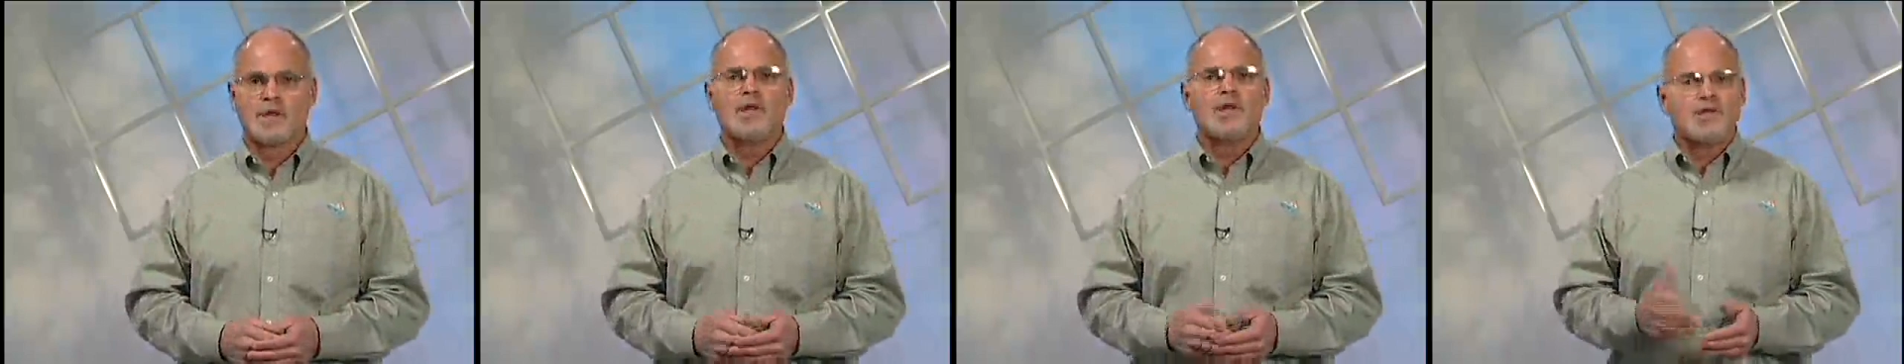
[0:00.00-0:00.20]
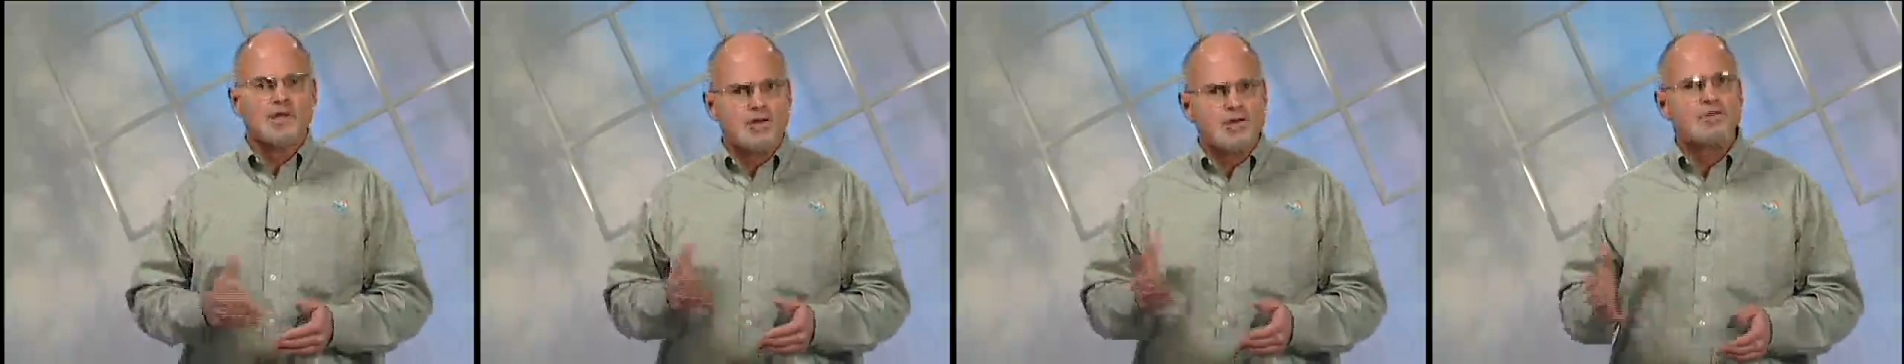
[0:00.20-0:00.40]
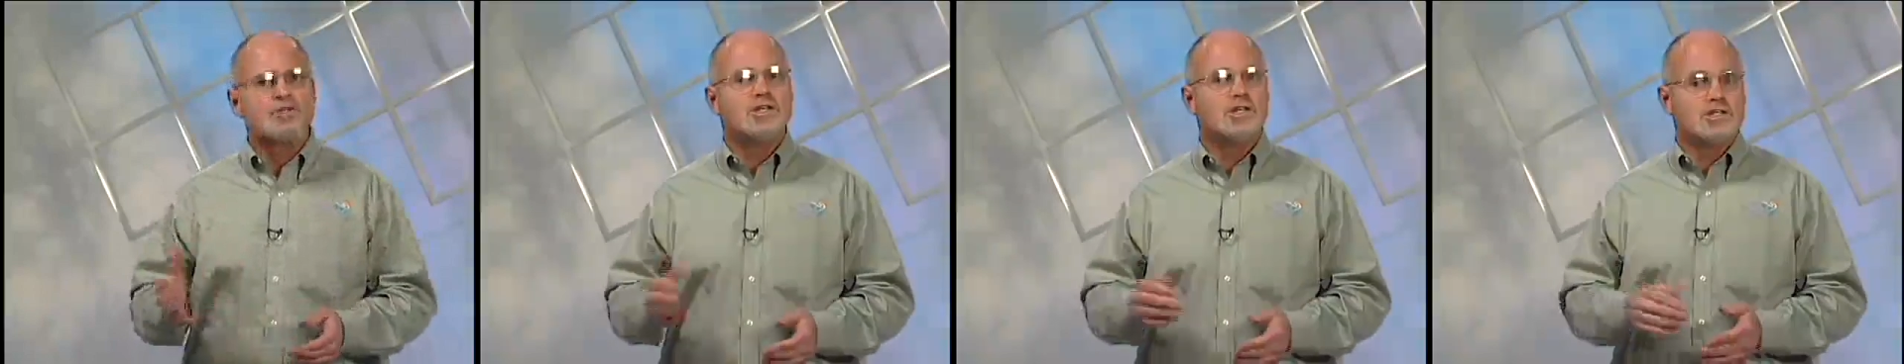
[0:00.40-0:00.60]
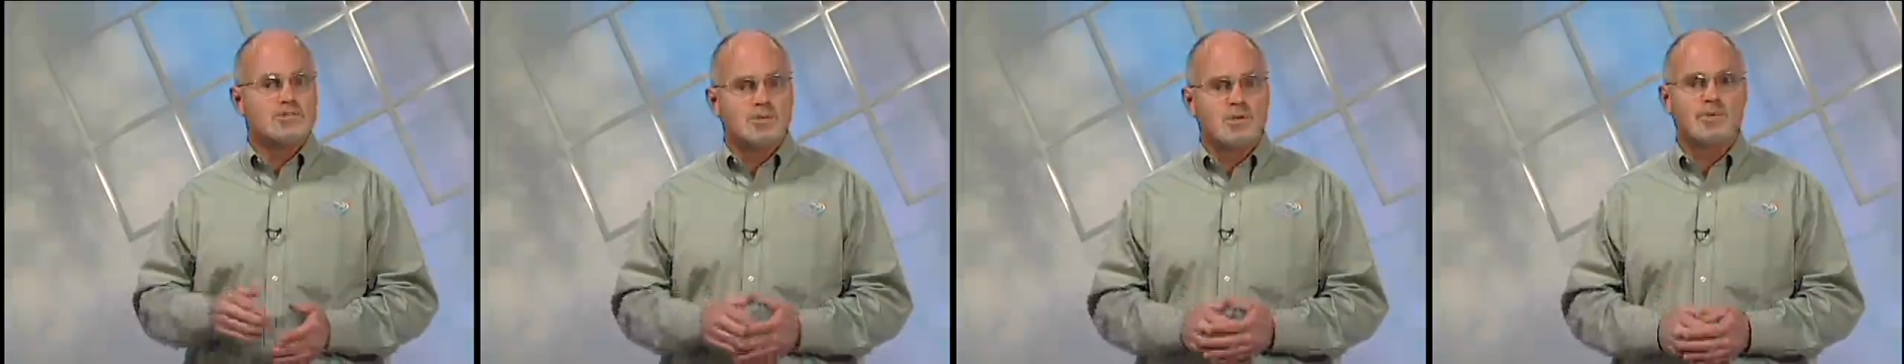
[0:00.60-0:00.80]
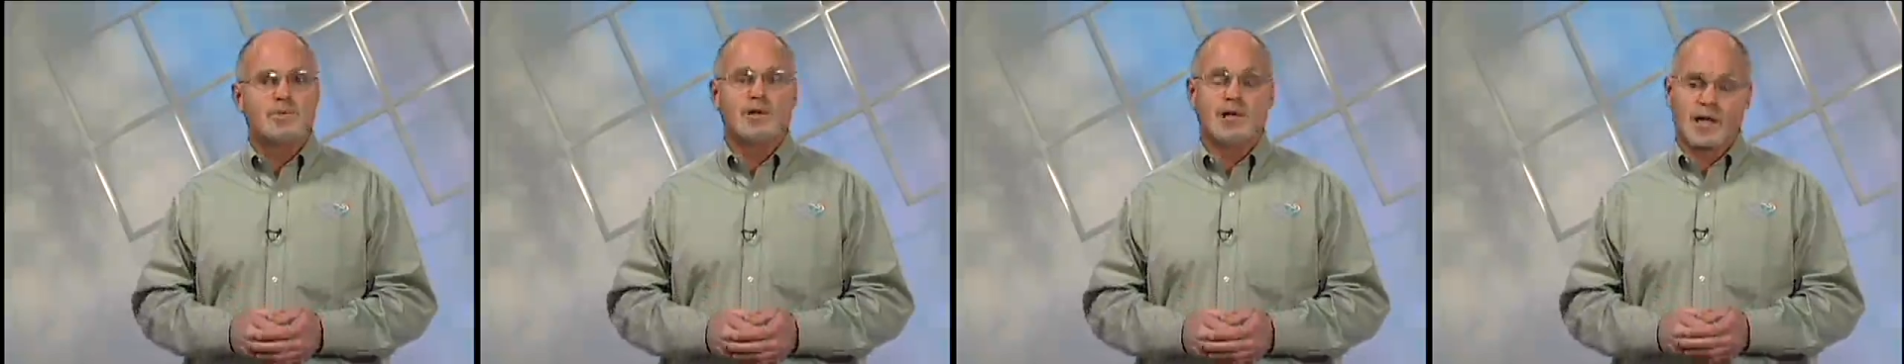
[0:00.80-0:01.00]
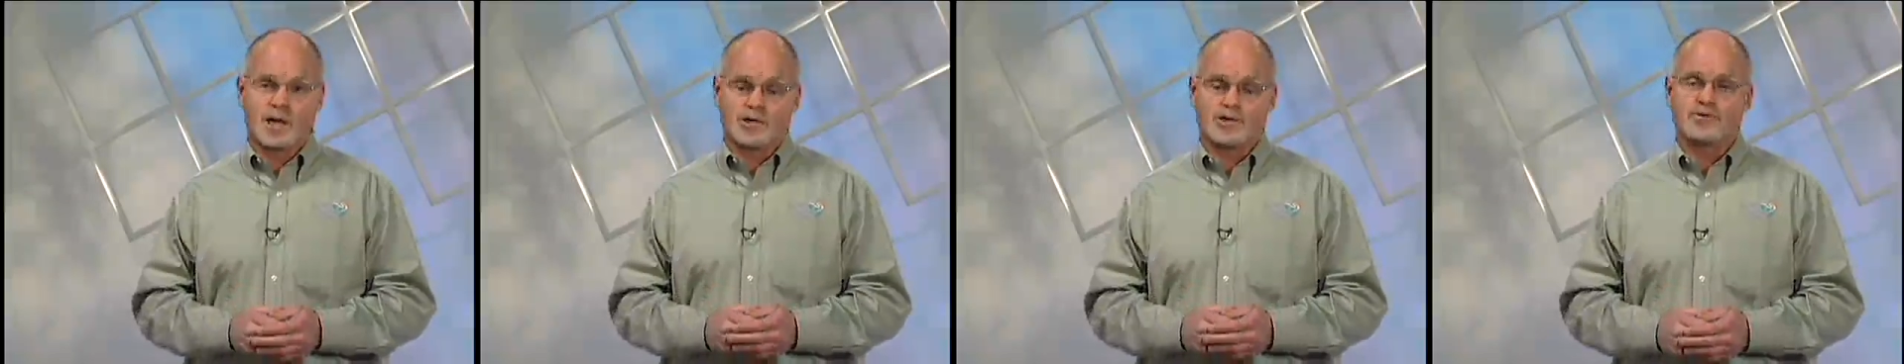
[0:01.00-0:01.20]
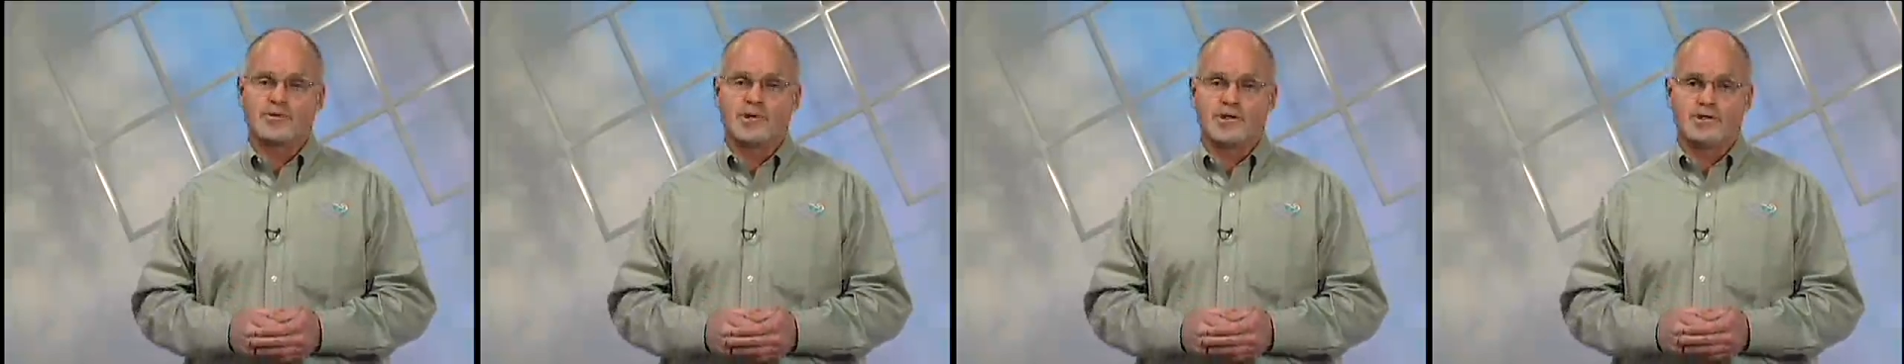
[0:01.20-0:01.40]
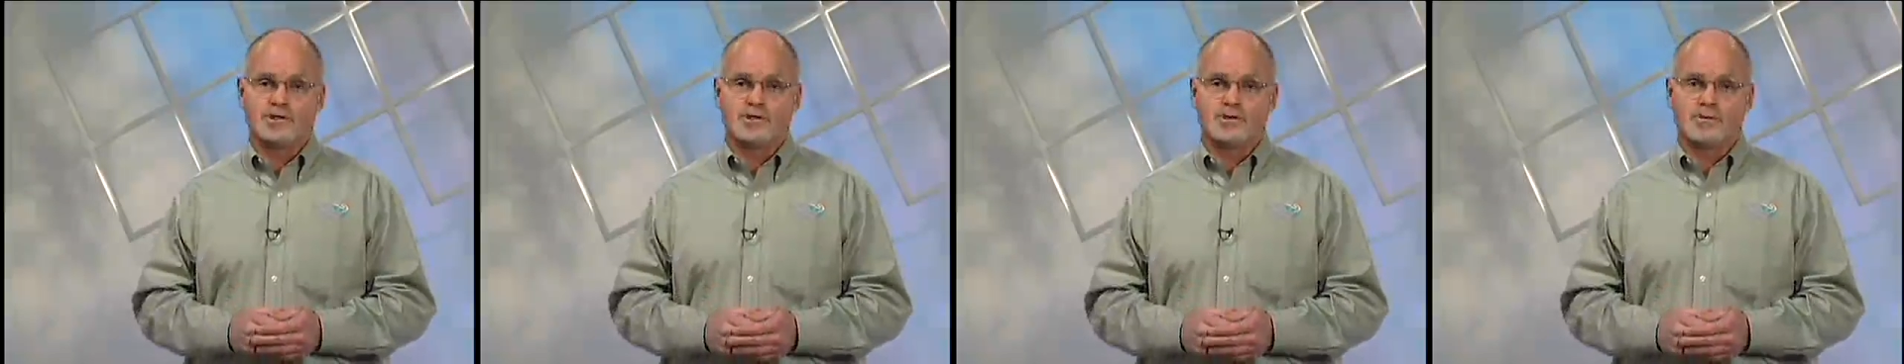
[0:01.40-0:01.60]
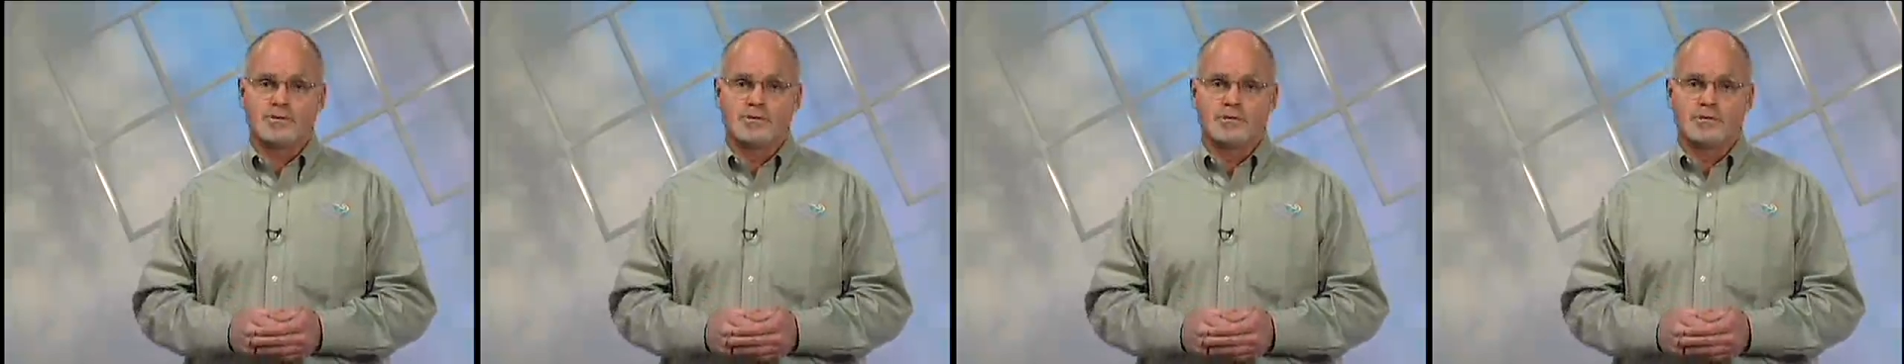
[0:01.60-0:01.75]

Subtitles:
You teach people how to treat you.